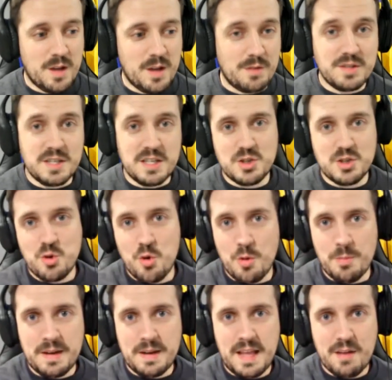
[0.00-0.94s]
Obviously,
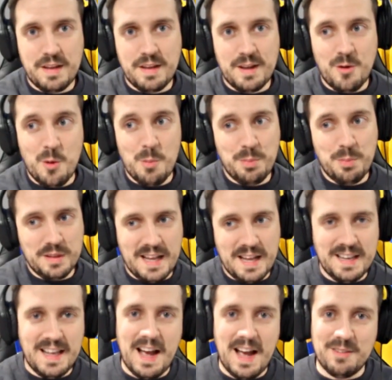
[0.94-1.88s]
Scum in the FA Cup, but
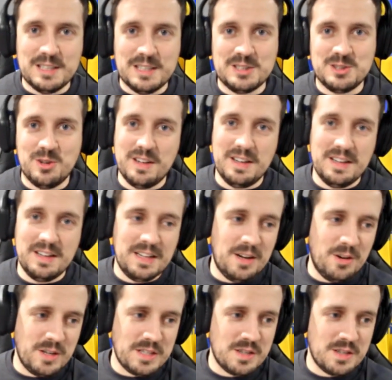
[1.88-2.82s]
then you have
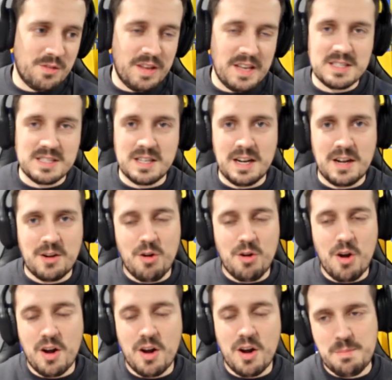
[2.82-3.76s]
the likes of Histon and
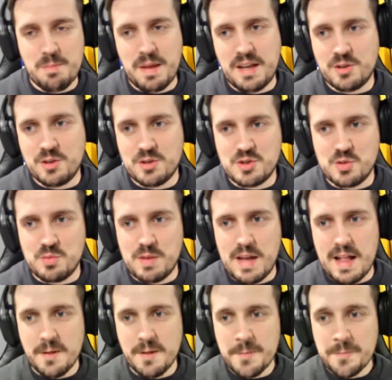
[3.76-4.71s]
Crawley beating us as
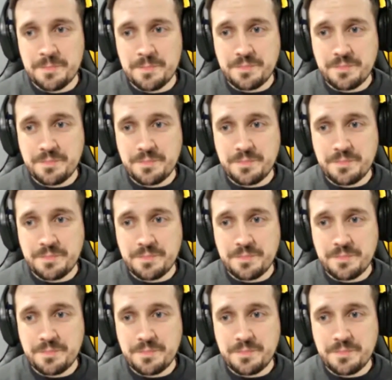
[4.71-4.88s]
well.